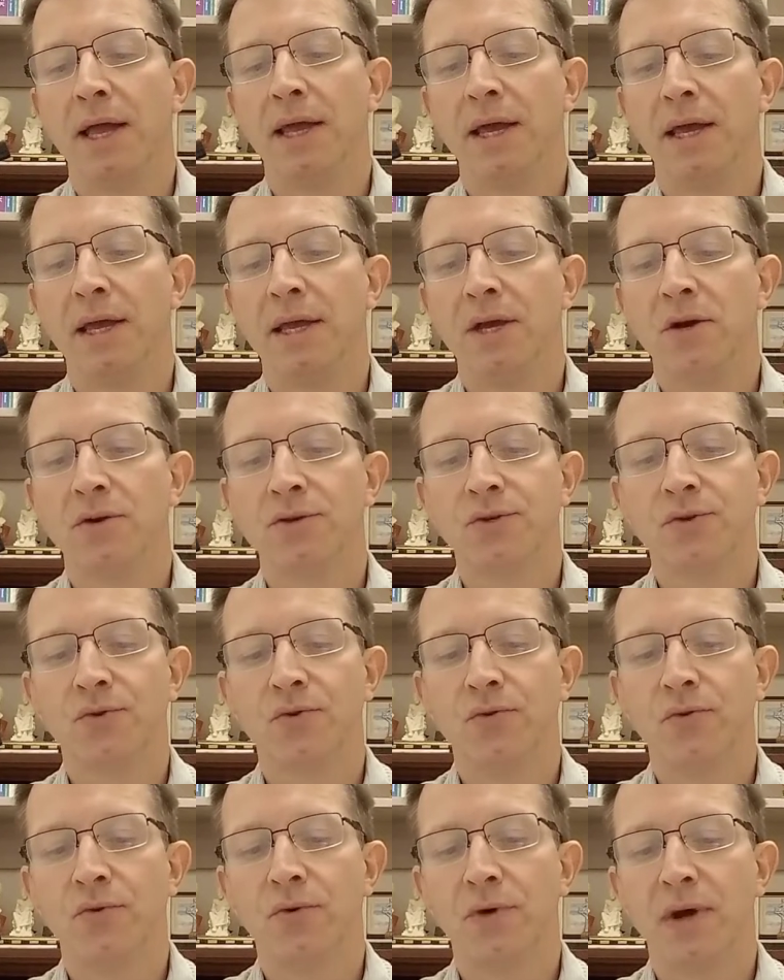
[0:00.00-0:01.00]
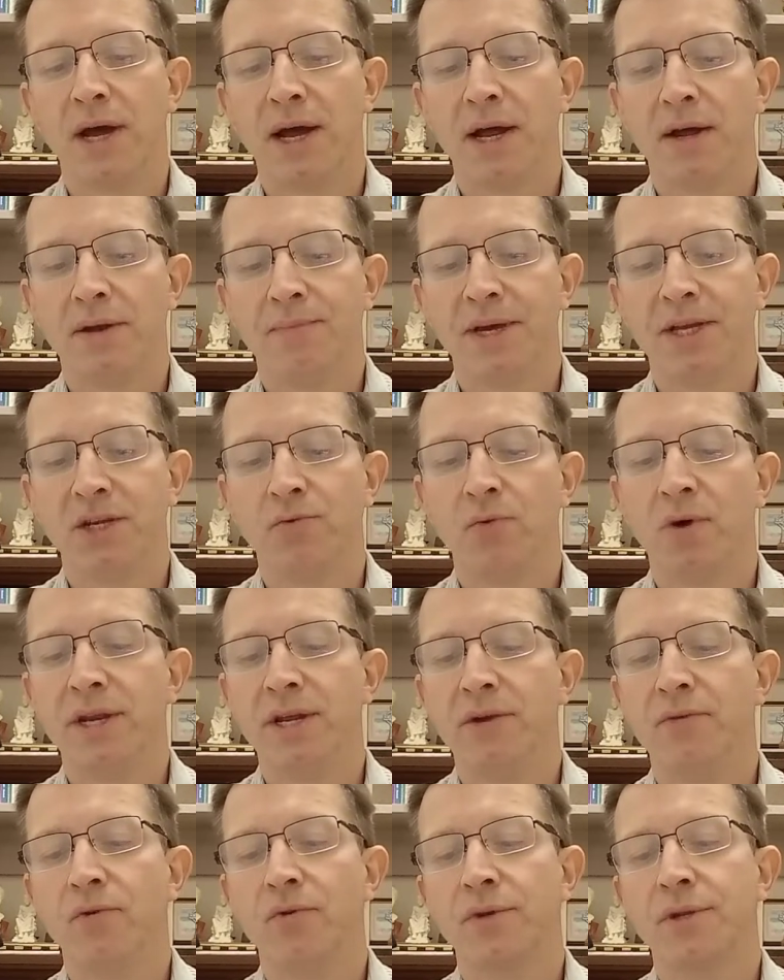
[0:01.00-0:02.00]
He also, page 1, he
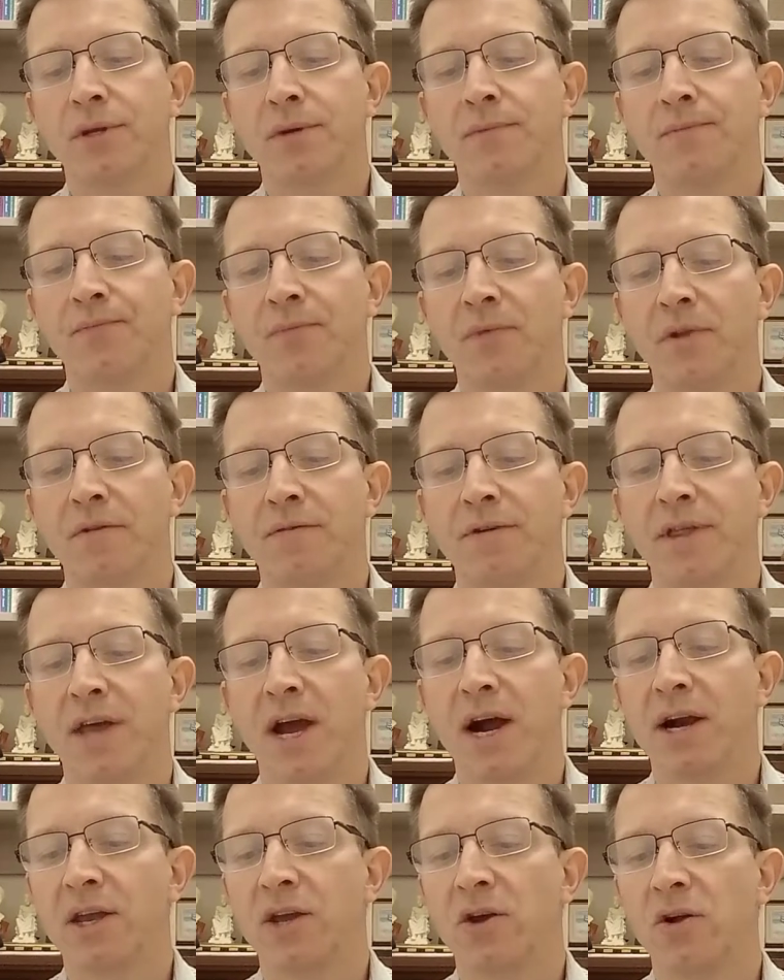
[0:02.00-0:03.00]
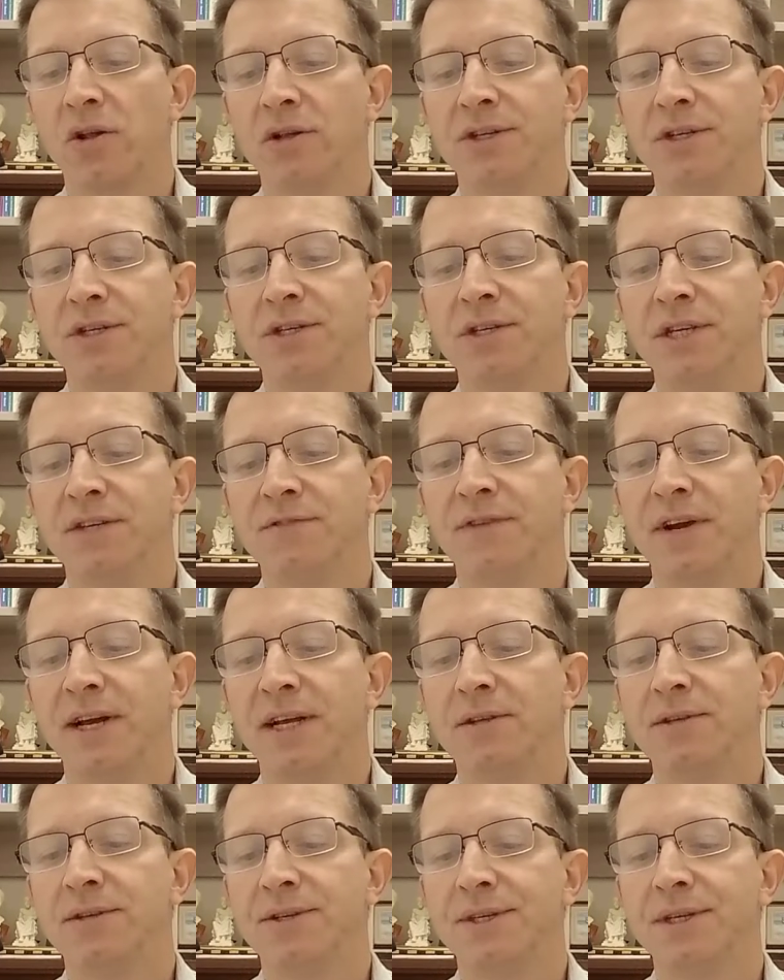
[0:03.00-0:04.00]
wrote, for the archaeologists, these
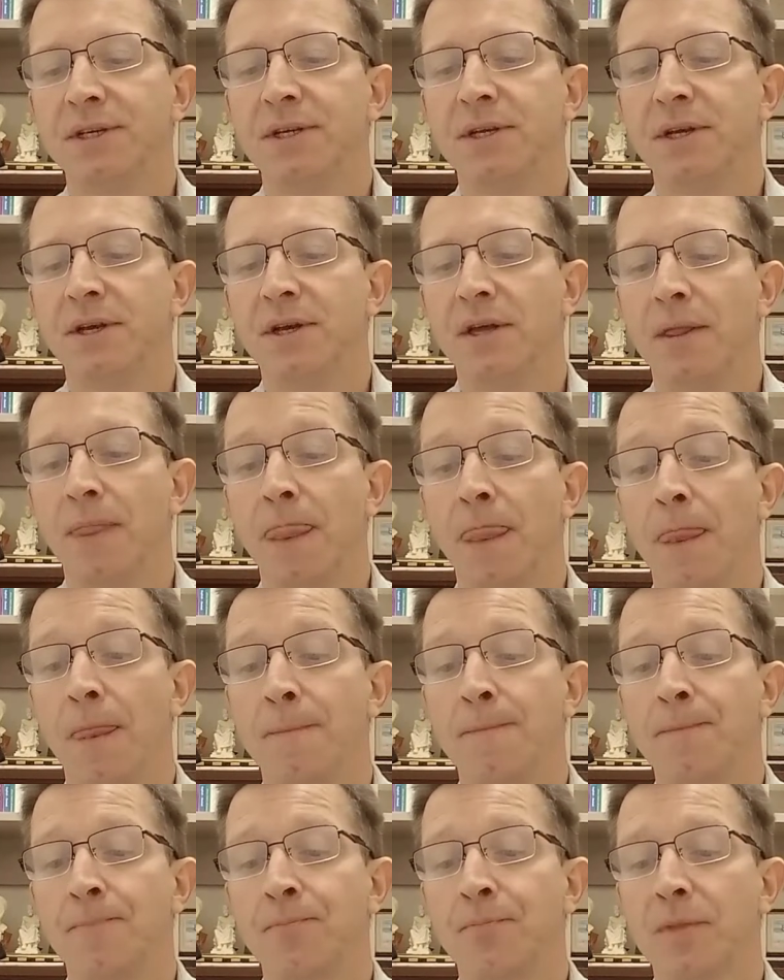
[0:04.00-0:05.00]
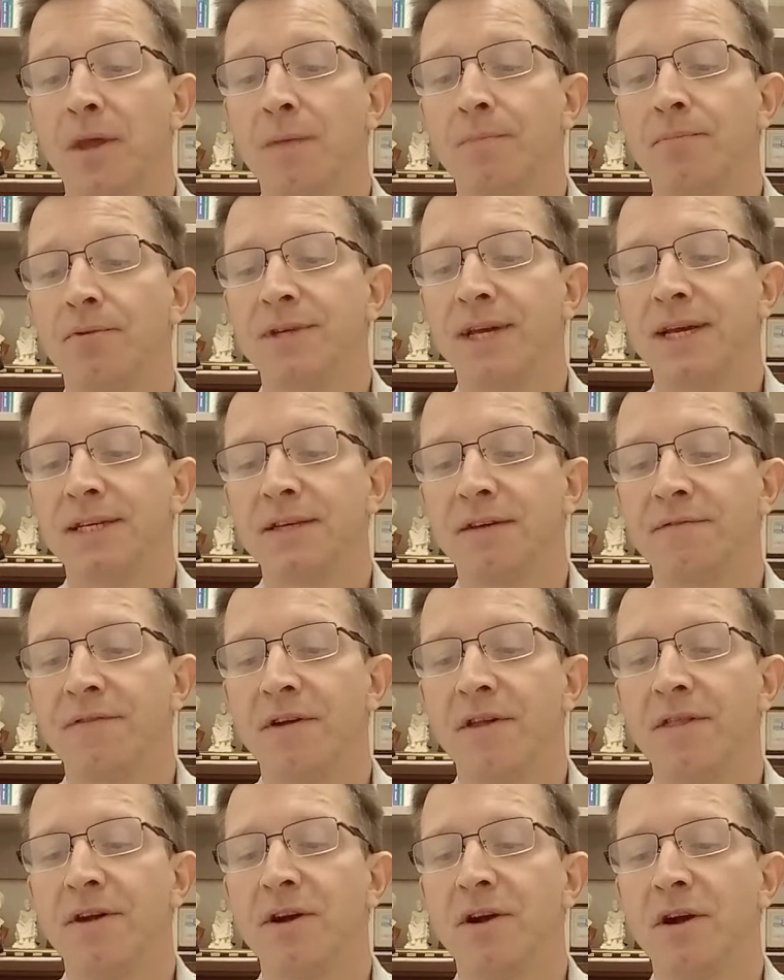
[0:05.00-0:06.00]
files possess a
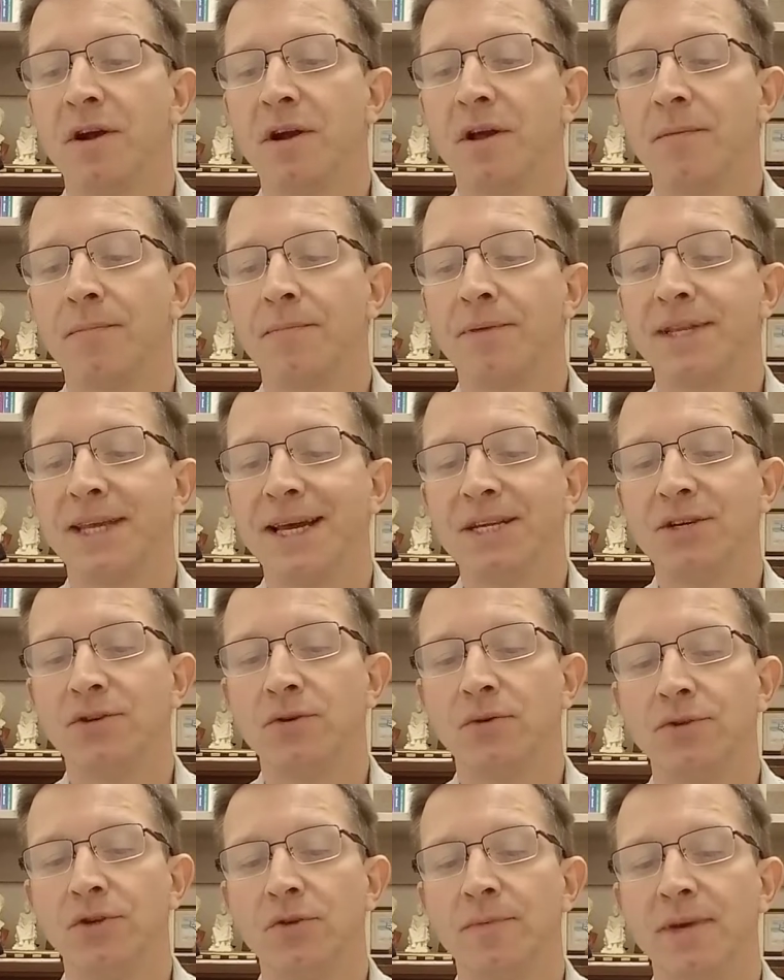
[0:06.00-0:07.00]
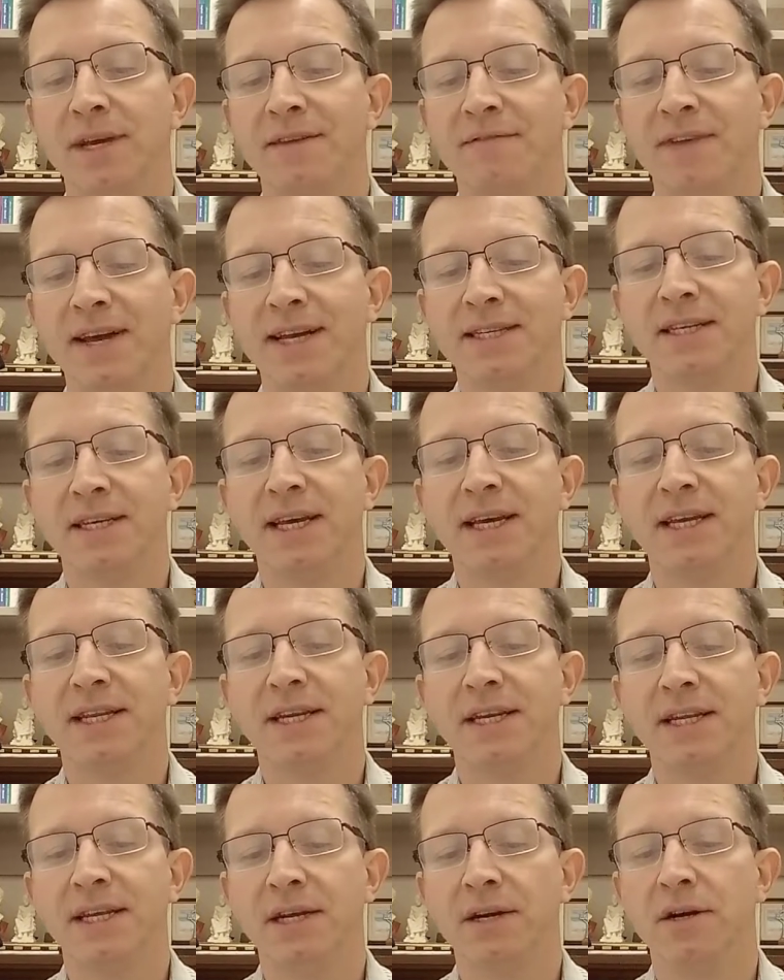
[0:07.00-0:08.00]
further potential to be
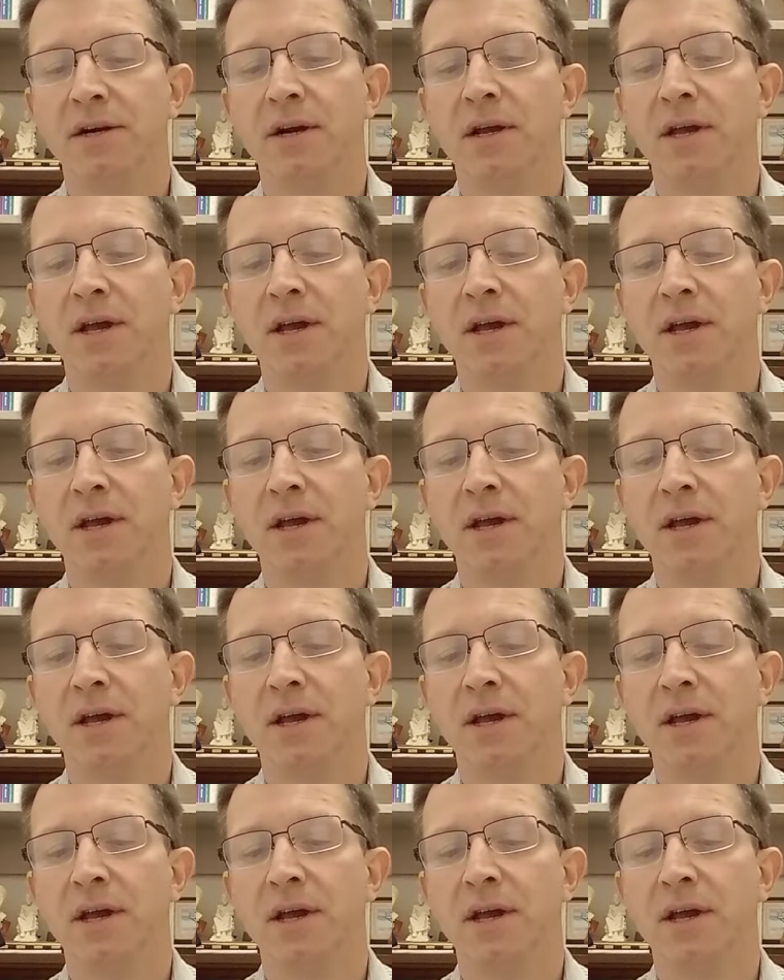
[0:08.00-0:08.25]
investigated here,